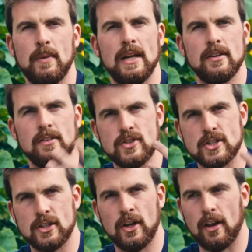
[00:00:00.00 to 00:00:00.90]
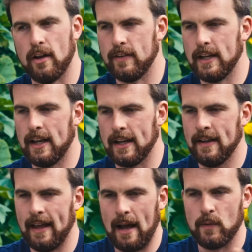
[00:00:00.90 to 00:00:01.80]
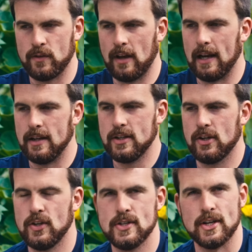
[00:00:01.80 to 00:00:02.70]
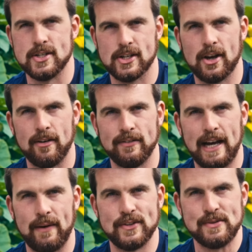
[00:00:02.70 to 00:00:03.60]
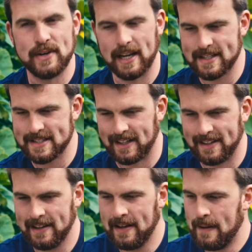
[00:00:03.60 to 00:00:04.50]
But it doesn't just look lovely like outside. You can use it as a cut flower to bring inside.